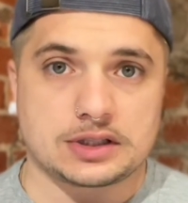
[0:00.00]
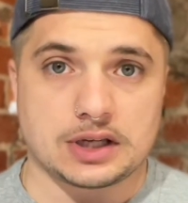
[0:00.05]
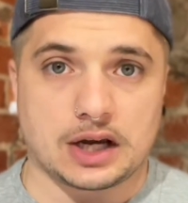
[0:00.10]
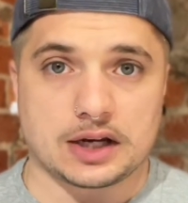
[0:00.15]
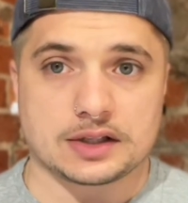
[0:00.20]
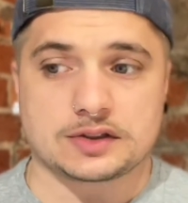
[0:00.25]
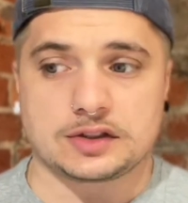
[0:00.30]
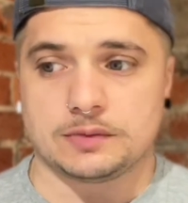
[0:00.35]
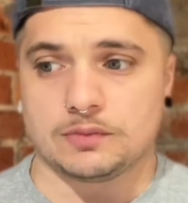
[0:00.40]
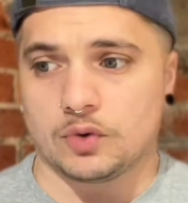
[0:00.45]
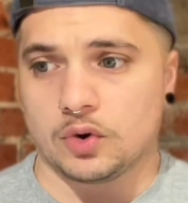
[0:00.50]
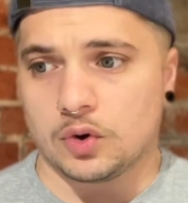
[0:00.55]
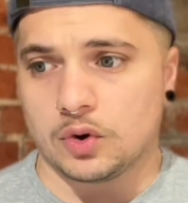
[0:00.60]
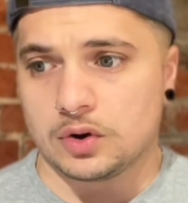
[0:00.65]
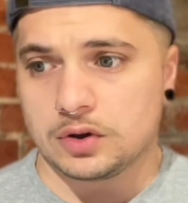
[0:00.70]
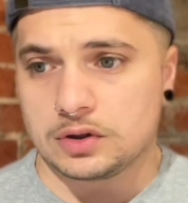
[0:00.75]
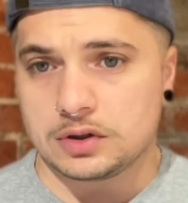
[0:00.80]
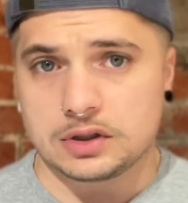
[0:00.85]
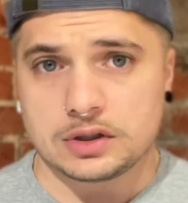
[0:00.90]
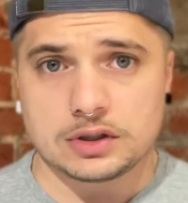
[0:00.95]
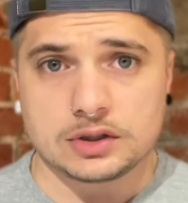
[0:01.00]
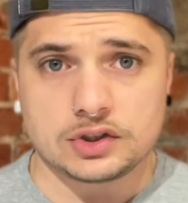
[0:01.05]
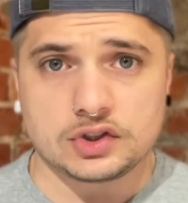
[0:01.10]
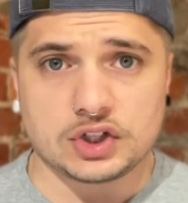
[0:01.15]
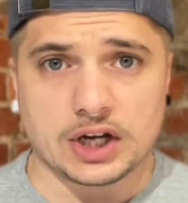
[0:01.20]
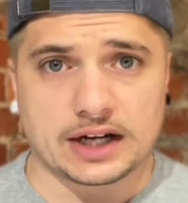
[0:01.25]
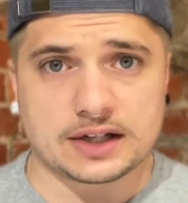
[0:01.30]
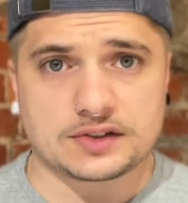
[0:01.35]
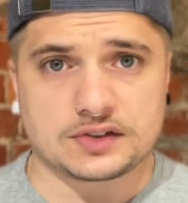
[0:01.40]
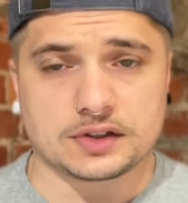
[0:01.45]
Darcy Moore,
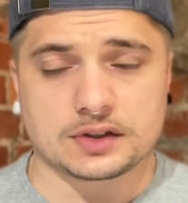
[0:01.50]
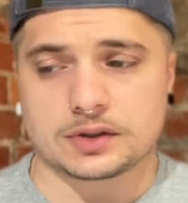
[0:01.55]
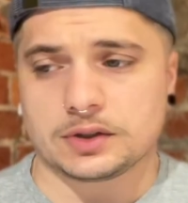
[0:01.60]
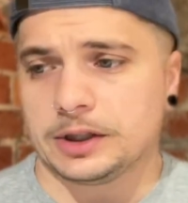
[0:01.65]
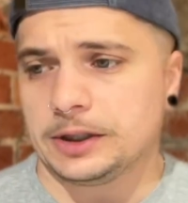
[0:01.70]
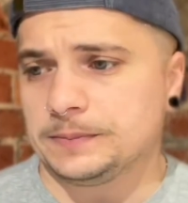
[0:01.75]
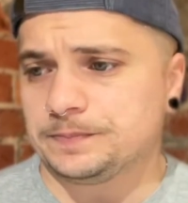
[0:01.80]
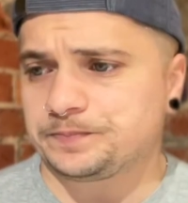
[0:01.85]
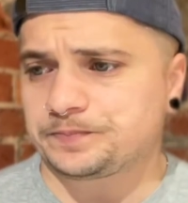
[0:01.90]
Jack Sinclair.